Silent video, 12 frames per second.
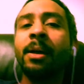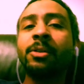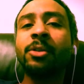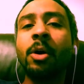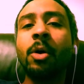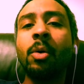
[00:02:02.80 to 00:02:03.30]

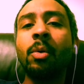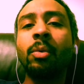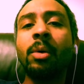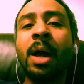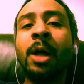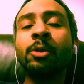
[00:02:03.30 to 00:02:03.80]
So
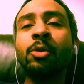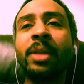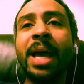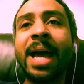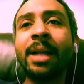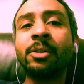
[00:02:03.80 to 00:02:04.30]
I'll do
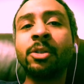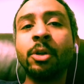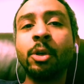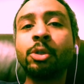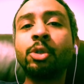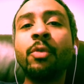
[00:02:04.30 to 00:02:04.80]
that. So
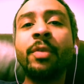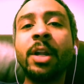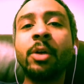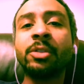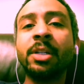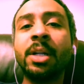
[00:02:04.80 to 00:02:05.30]
those two
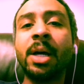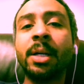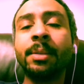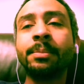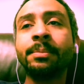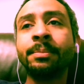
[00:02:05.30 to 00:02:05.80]
videos are
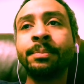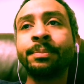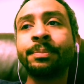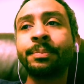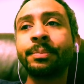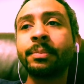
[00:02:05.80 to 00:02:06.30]
done.
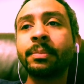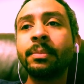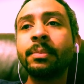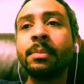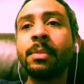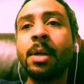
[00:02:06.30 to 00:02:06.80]

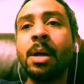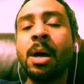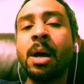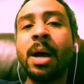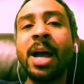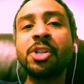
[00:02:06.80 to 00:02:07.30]

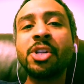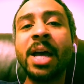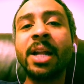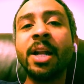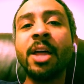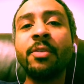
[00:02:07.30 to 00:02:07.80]
Uh, I
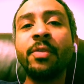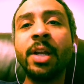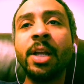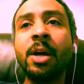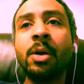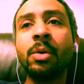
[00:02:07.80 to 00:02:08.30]
shot another
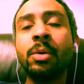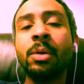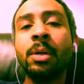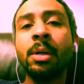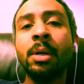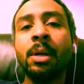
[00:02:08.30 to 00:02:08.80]
video.
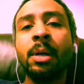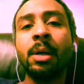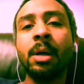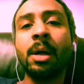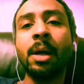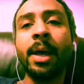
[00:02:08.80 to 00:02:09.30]

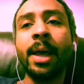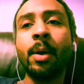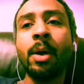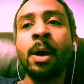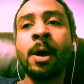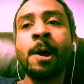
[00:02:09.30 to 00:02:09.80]

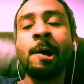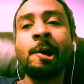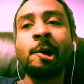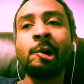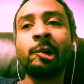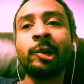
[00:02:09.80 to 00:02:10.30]

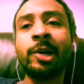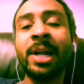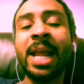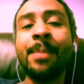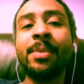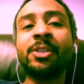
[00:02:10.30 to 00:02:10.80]
Uh, her
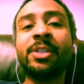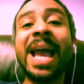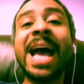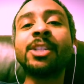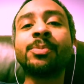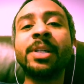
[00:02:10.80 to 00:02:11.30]
name is
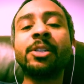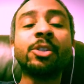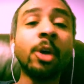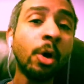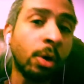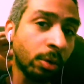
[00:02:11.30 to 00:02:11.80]
Yasmin
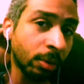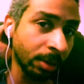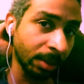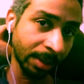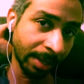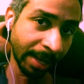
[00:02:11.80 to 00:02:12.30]
Soul,
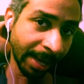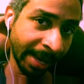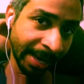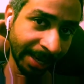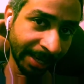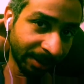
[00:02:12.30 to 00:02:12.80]

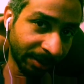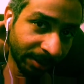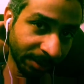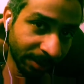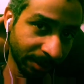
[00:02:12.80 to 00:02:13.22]
and